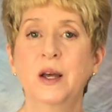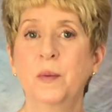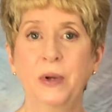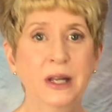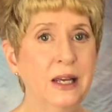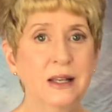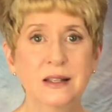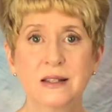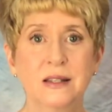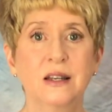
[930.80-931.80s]

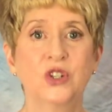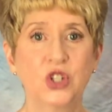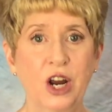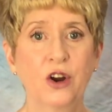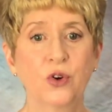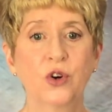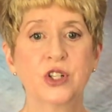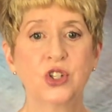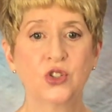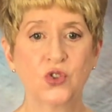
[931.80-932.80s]
Please share your
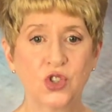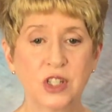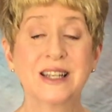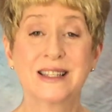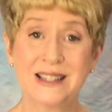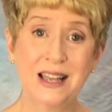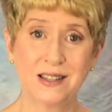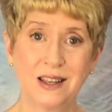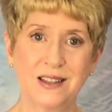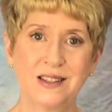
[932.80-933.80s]

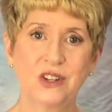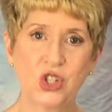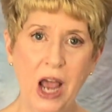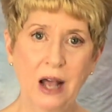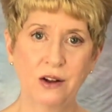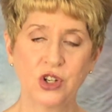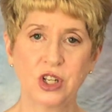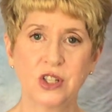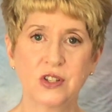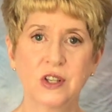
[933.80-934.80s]
successes and
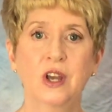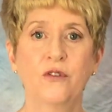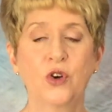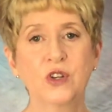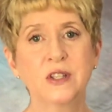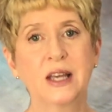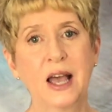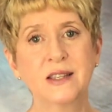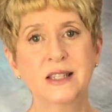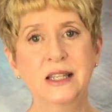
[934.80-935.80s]
challenges for using
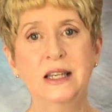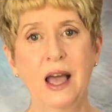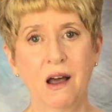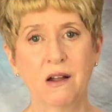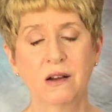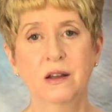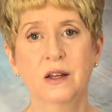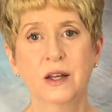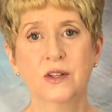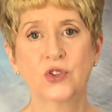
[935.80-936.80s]
SEL
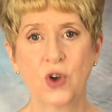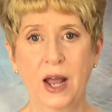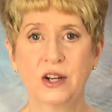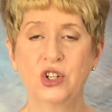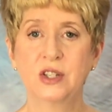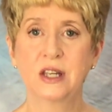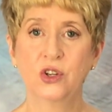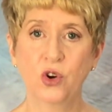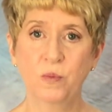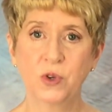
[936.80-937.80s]
strategies in
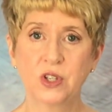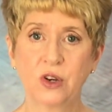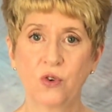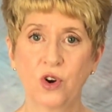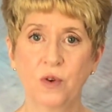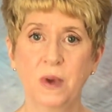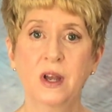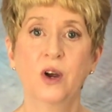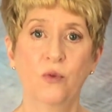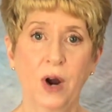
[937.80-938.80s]
your music room
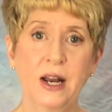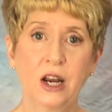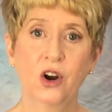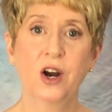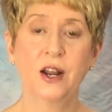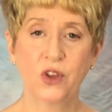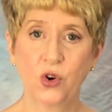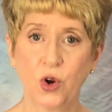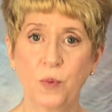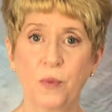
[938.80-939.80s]
right here in the
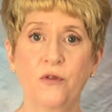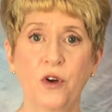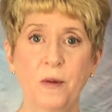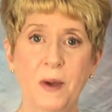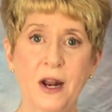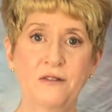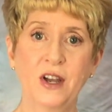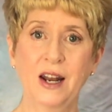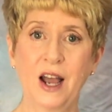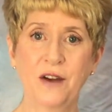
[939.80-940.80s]
group for the
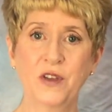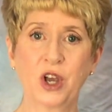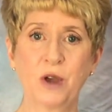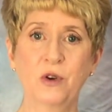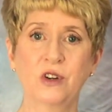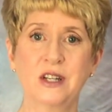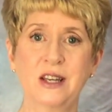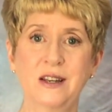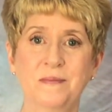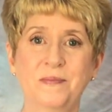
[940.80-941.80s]
benefit of the
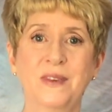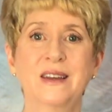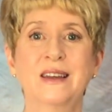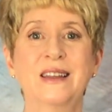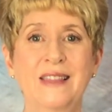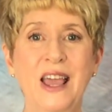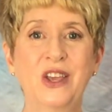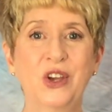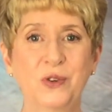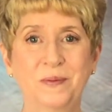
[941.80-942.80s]
community. Thank
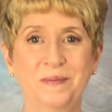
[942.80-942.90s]
you.